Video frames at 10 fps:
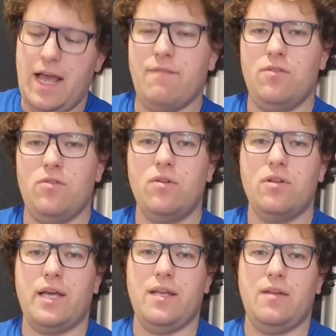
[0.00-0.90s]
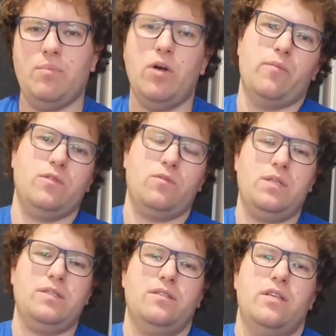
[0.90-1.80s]
have nucleated bottoms,
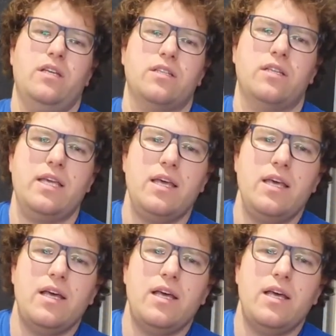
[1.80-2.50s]
which is essentially